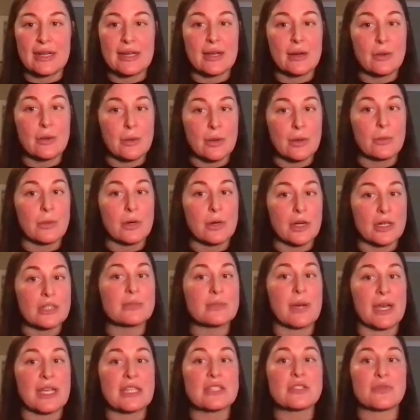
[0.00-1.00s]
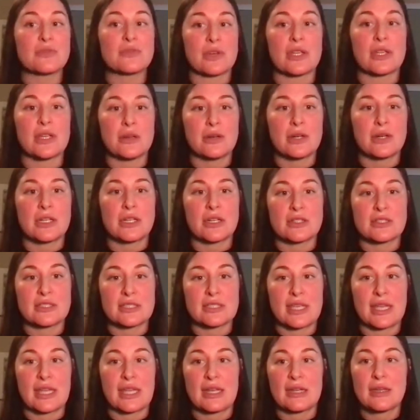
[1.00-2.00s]
find out what works best for you and your
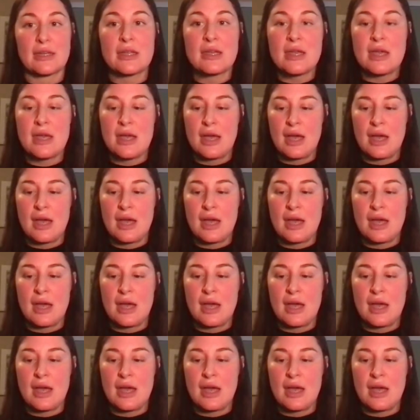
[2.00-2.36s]
skin.